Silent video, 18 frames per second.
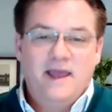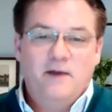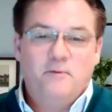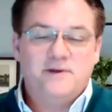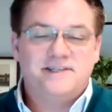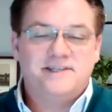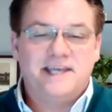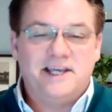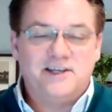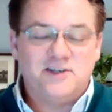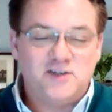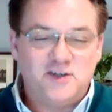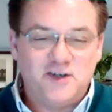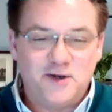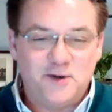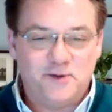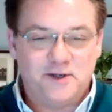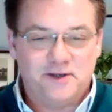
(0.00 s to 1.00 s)
We're seeing
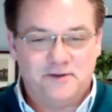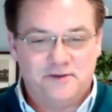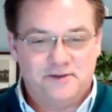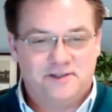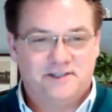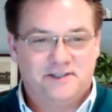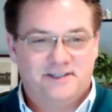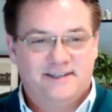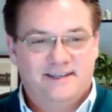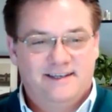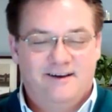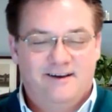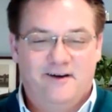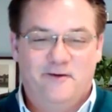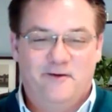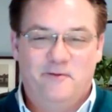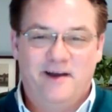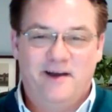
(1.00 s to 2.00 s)
students,
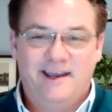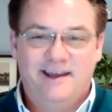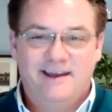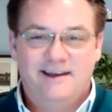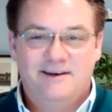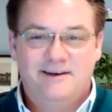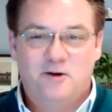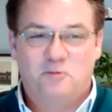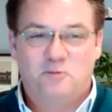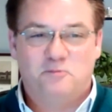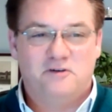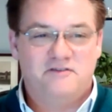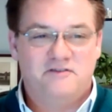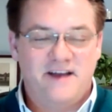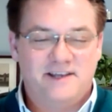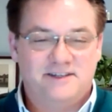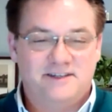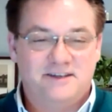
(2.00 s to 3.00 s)
aren't we? Not
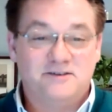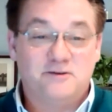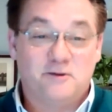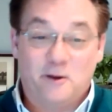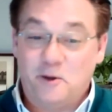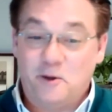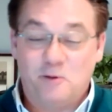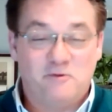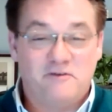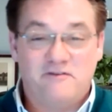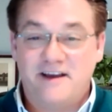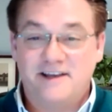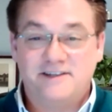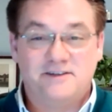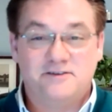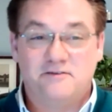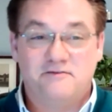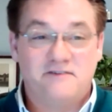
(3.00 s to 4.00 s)
professors, although the
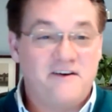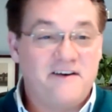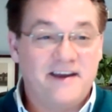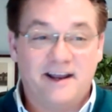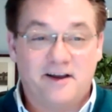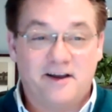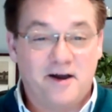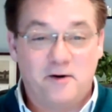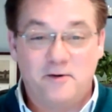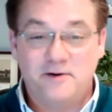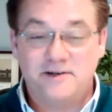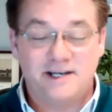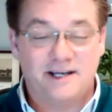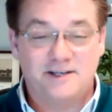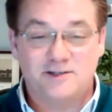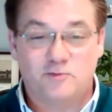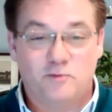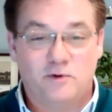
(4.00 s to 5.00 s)
professors are very
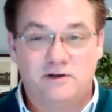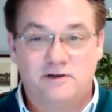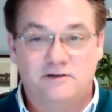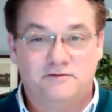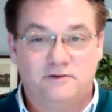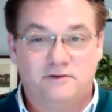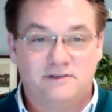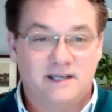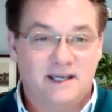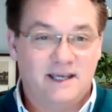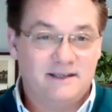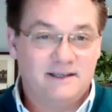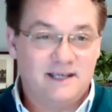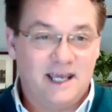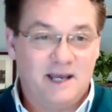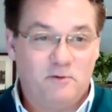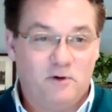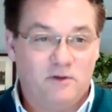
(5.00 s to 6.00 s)
encouraging. It's wonderful to he-
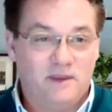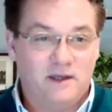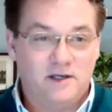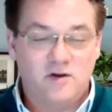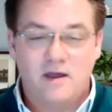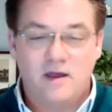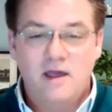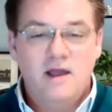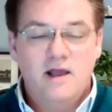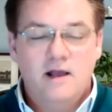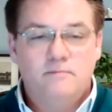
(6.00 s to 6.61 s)
hear what they're doing.